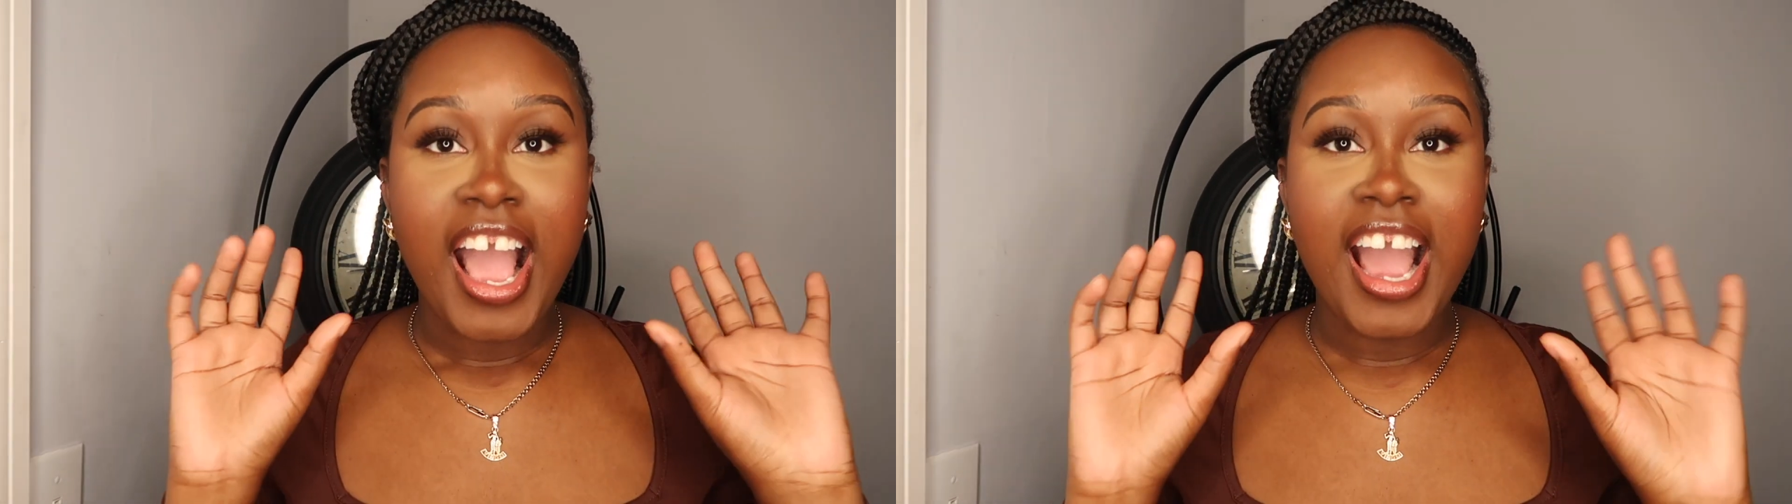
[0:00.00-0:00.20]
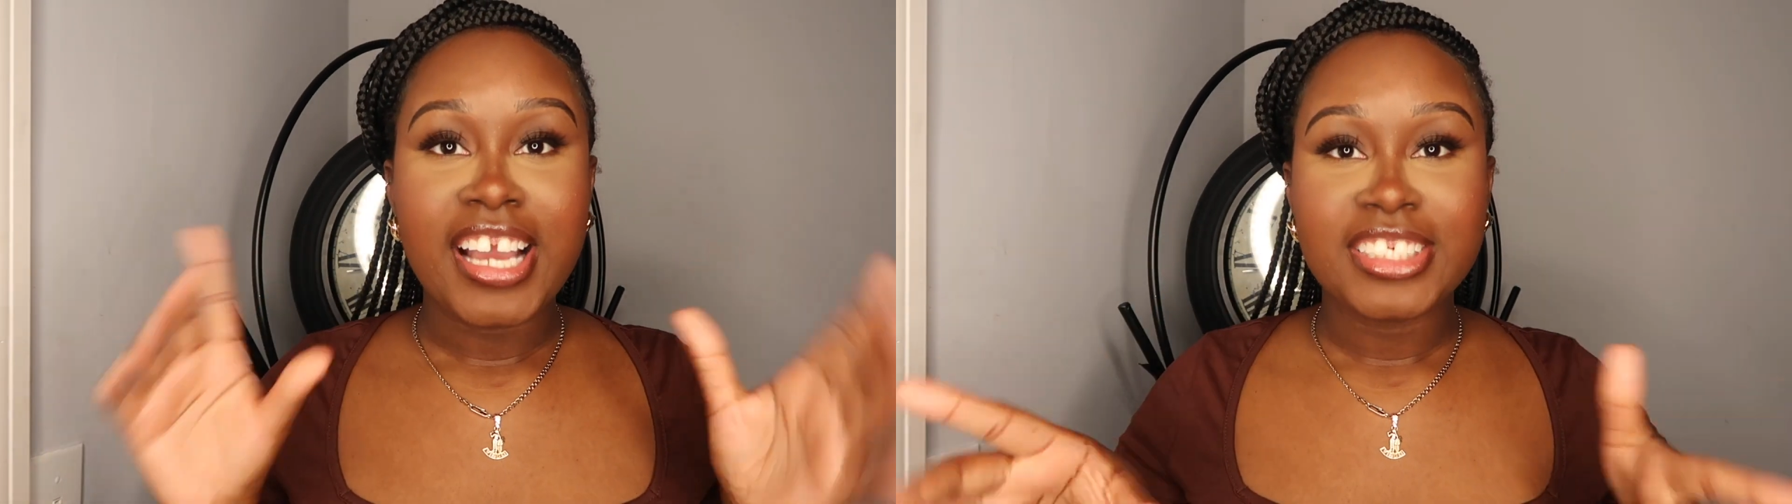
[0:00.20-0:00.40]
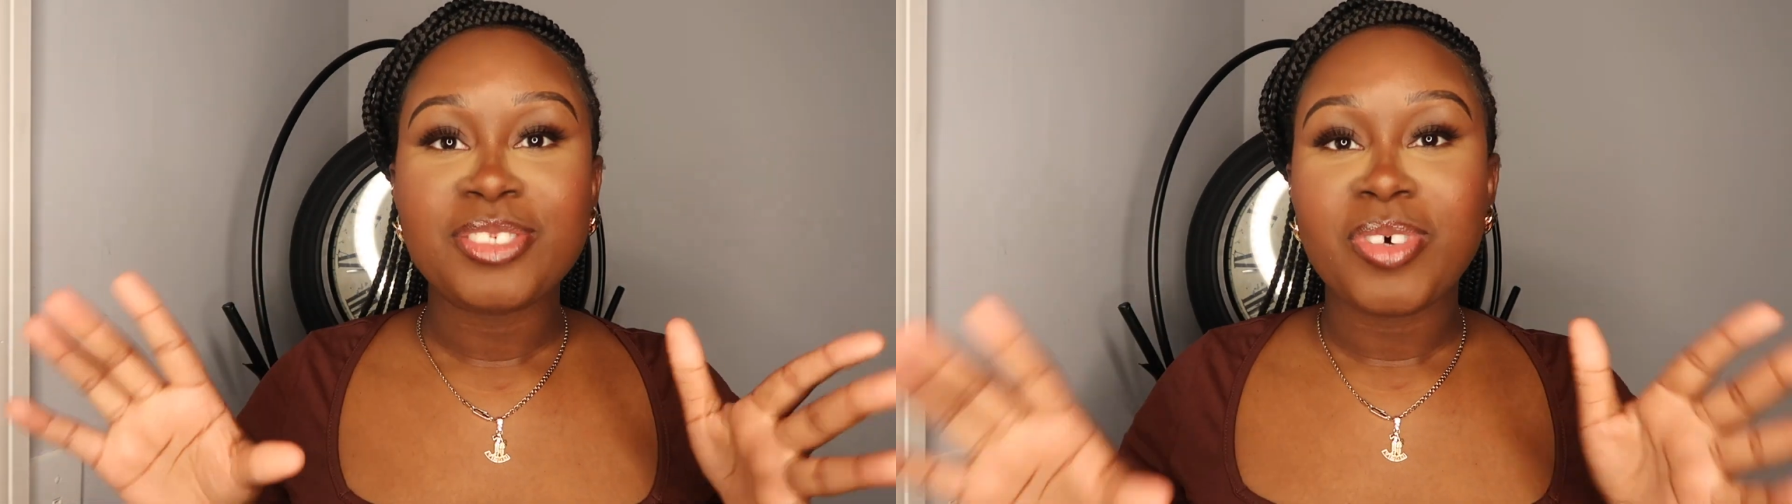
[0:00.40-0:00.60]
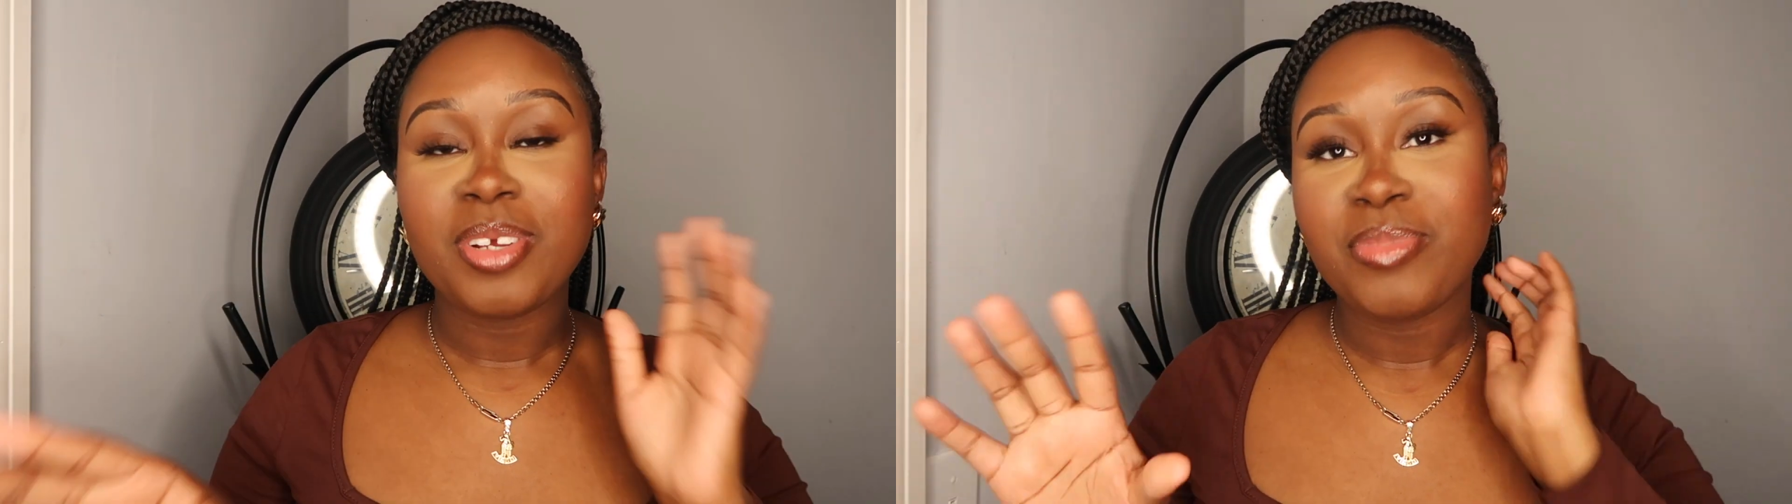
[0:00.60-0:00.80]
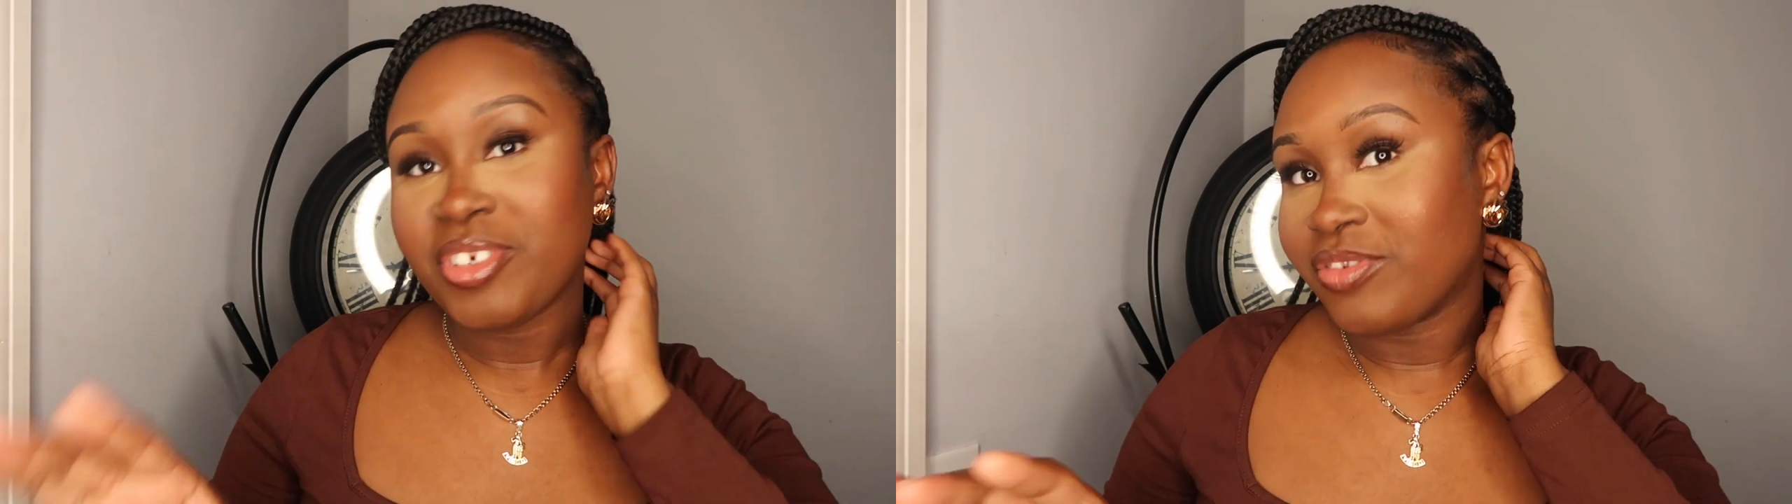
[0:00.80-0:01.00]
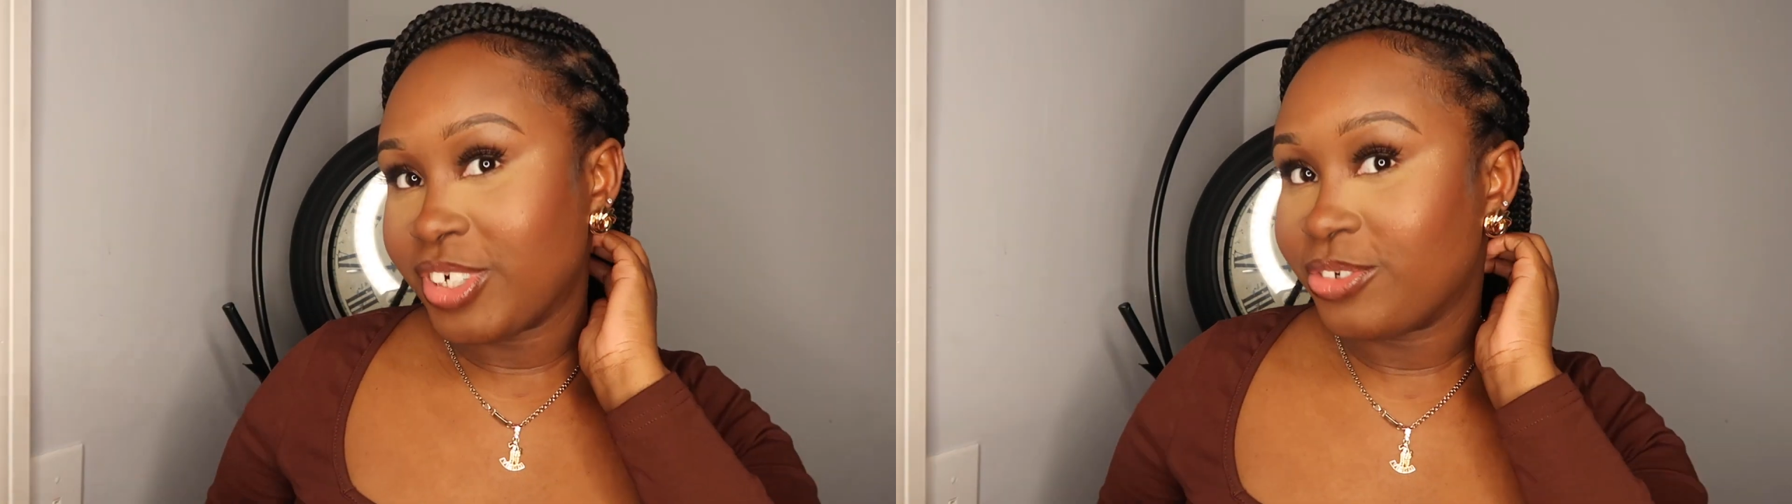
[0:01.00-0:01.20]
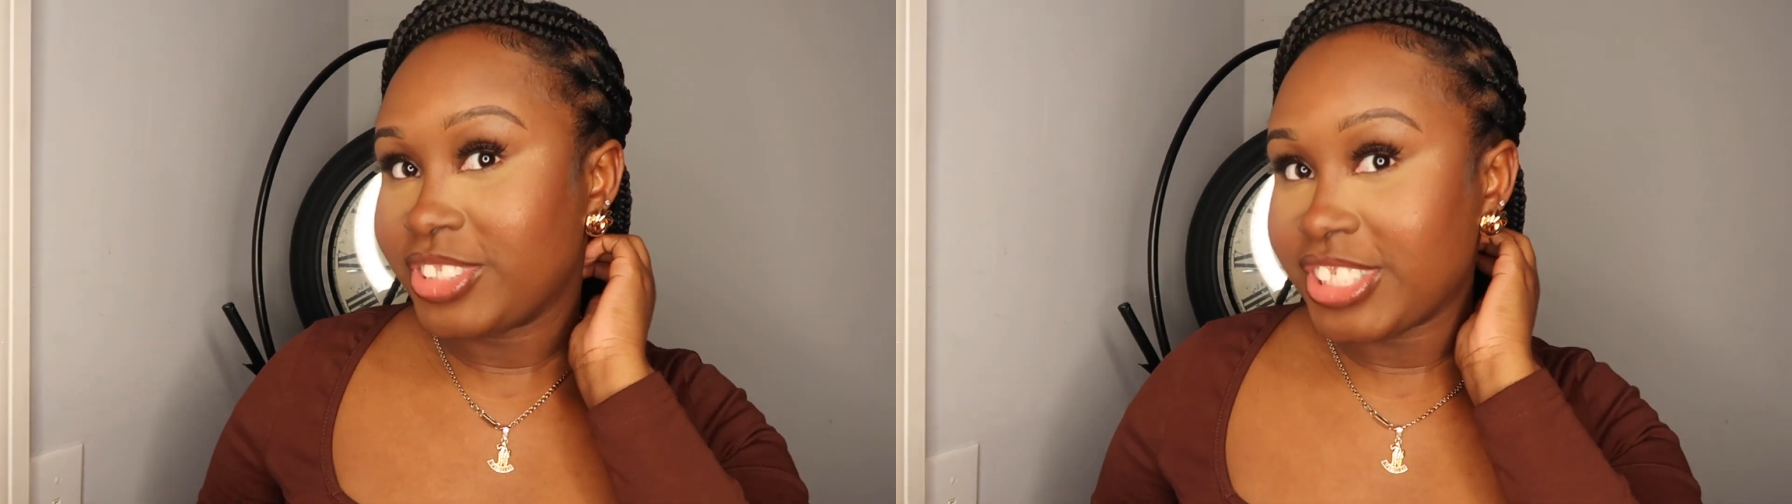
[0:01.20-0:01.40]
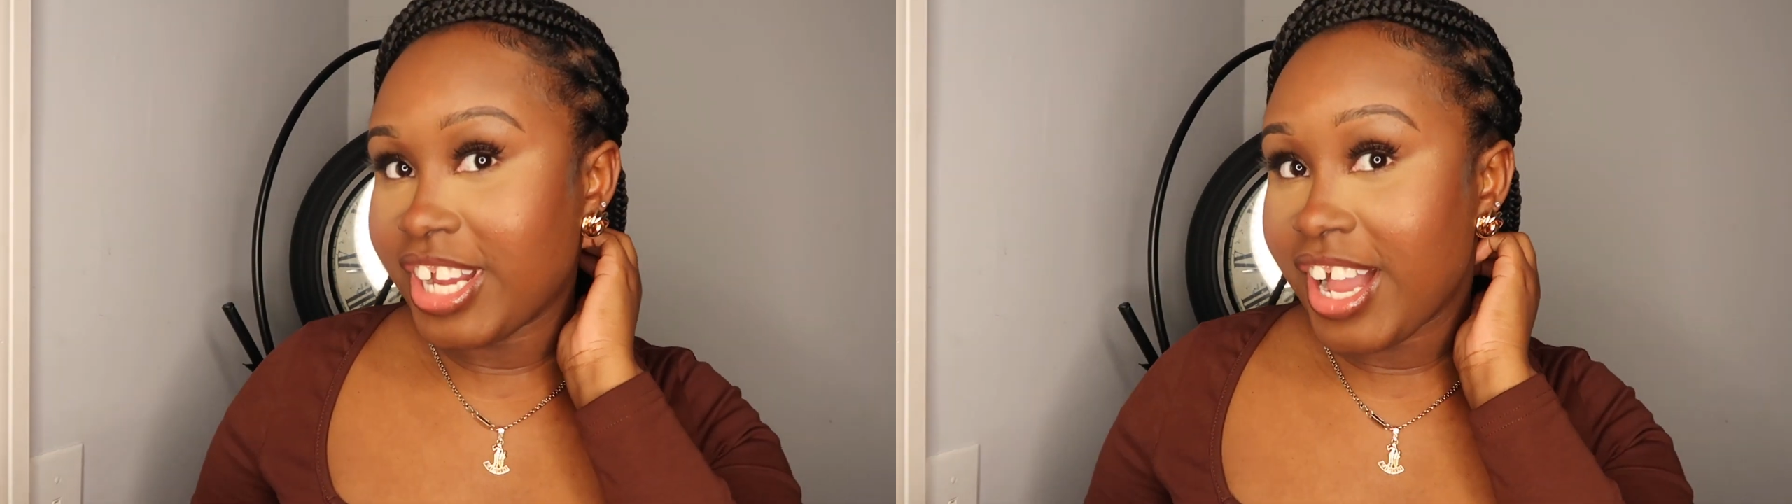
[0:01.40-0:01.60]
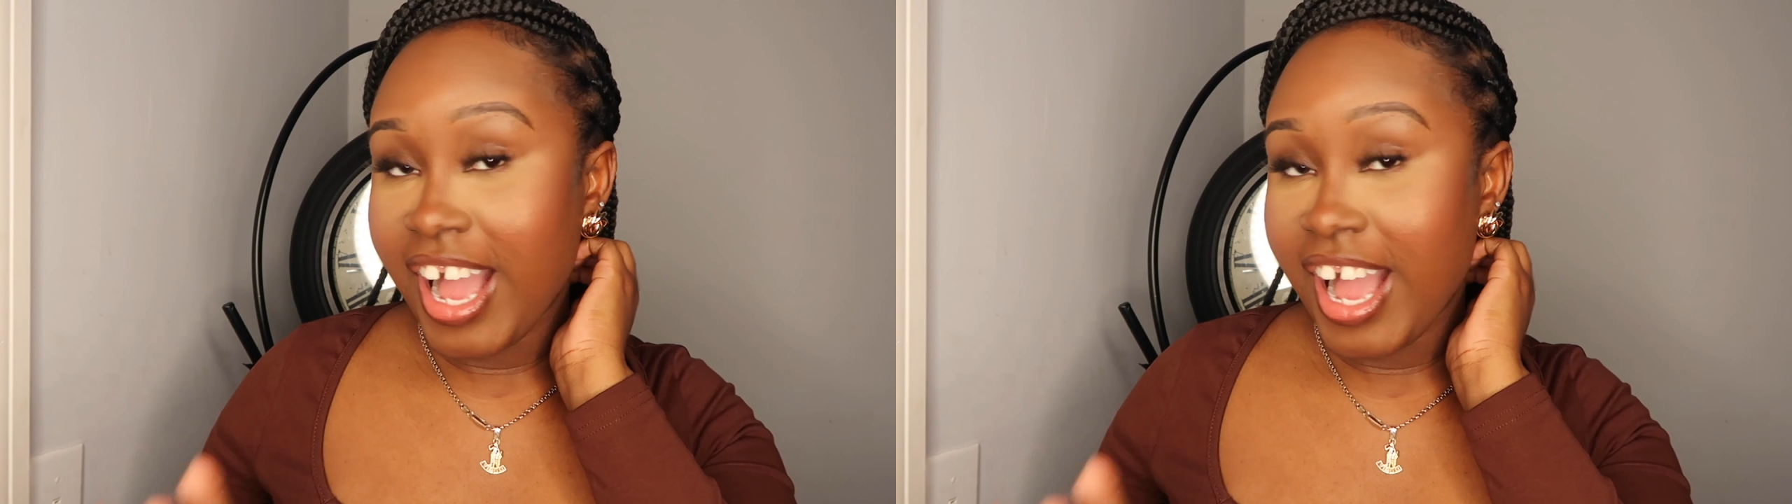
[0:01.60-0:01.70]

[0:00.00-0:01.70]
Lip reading: I just want to be real with y'all.